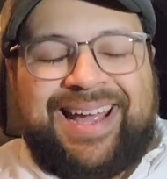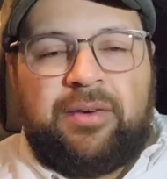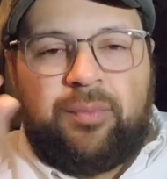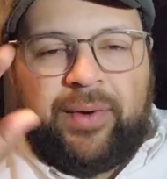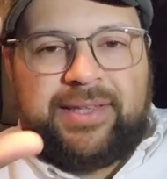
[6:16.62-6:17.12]

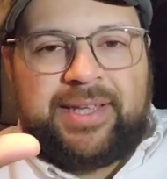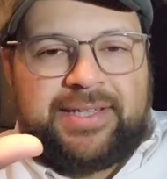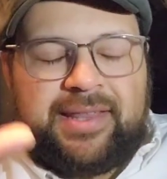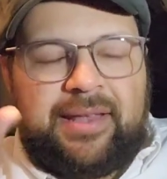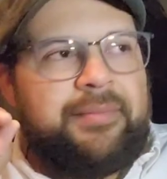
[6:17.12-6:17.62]
and what it
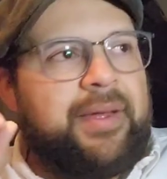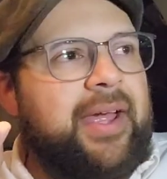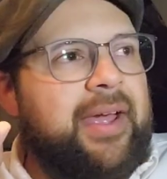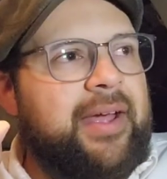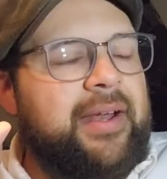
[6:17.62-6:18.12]
does to them.
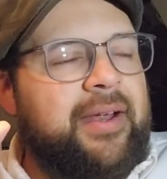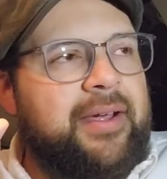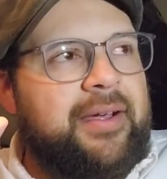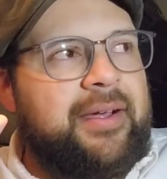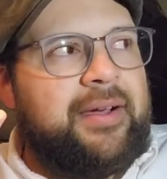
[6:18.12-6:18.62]
And